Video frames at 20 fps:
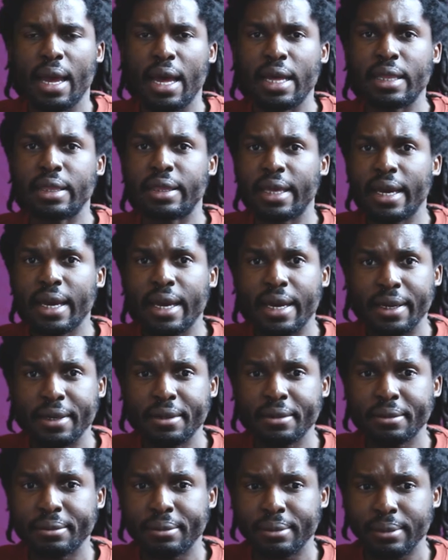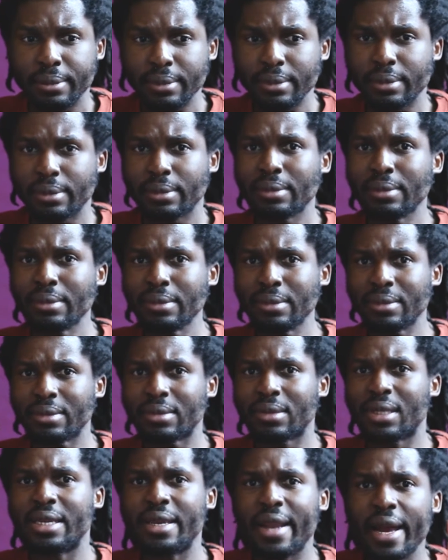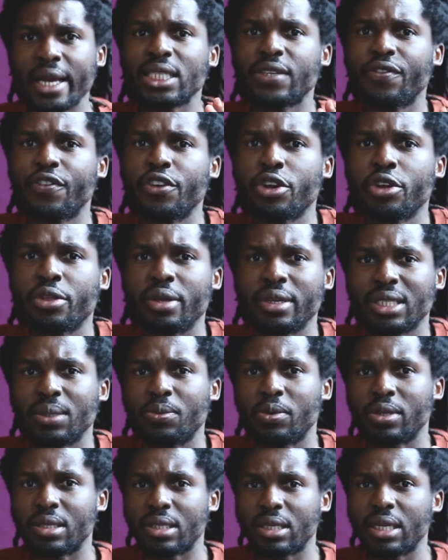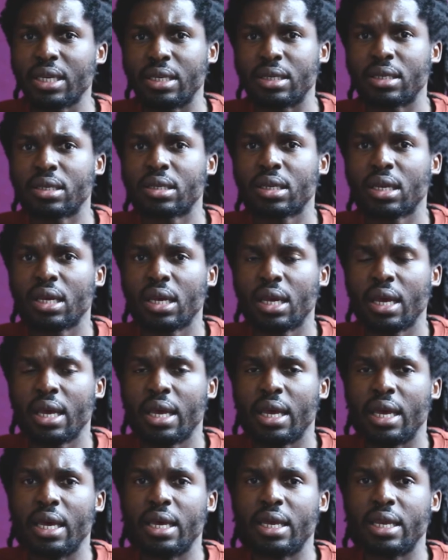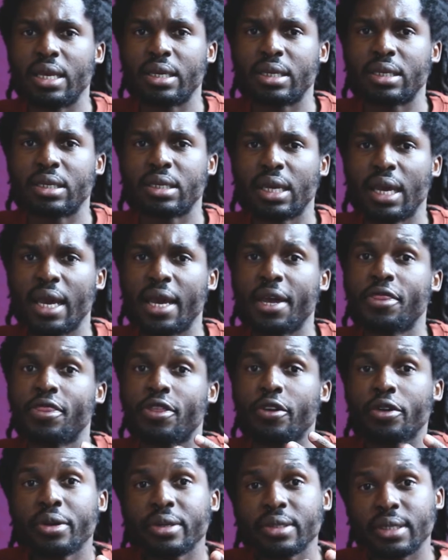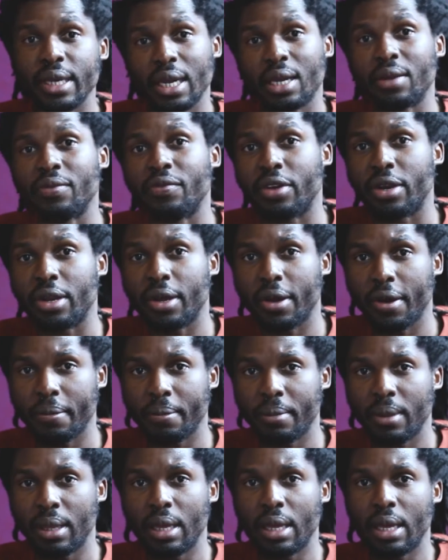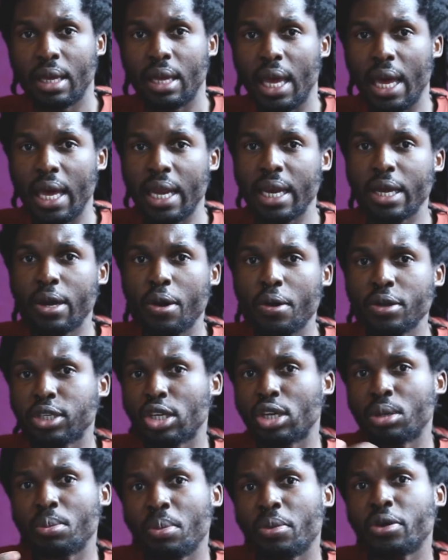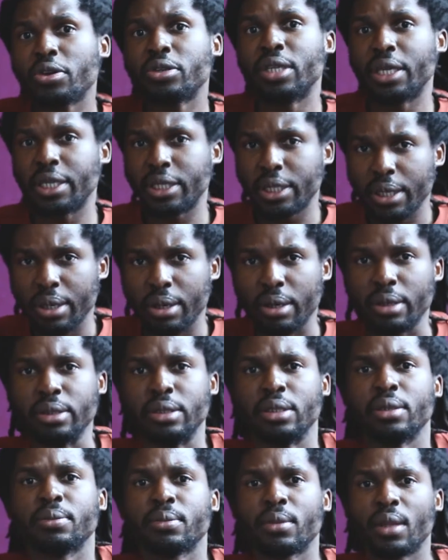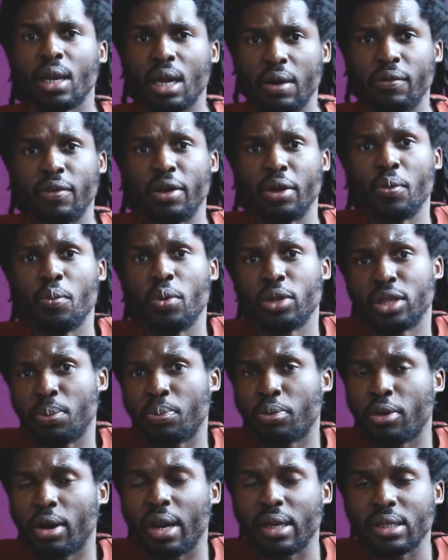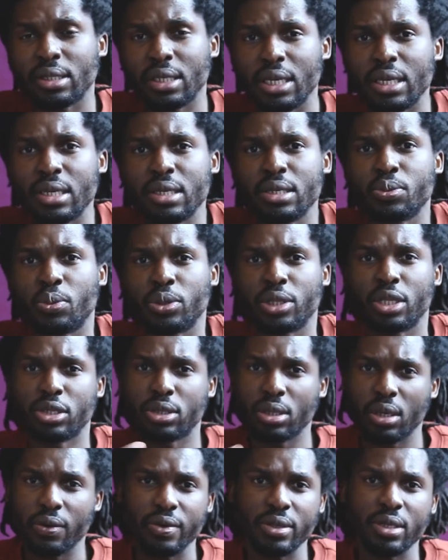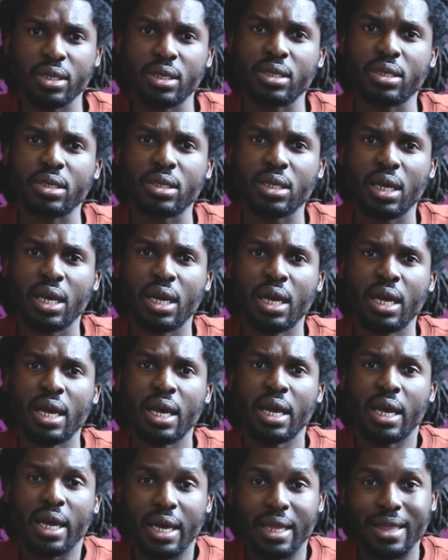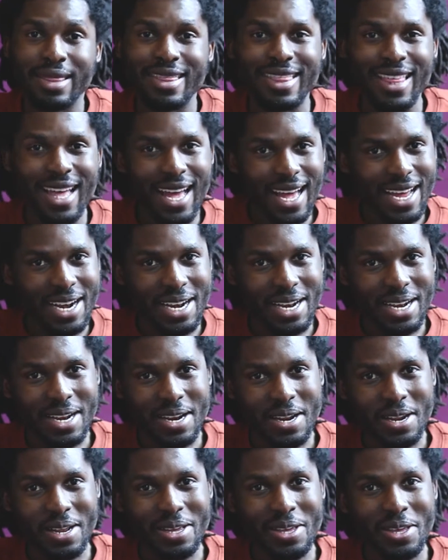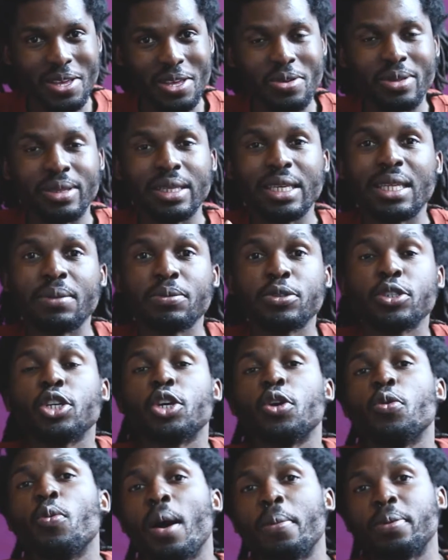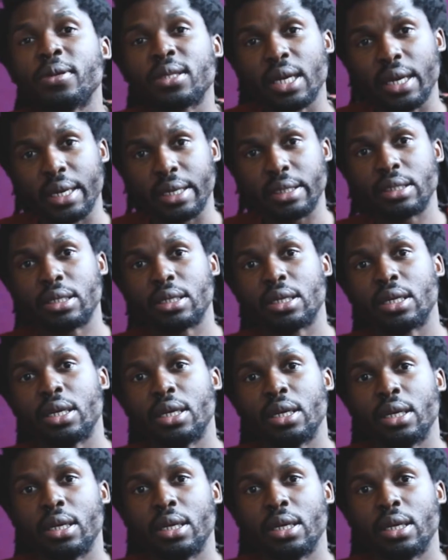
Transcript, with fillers: and then the next video that someone sees, it is a 30 second video. And it goes a little bit more detailed of like what the product is, what the service is, and then you lead them to your website.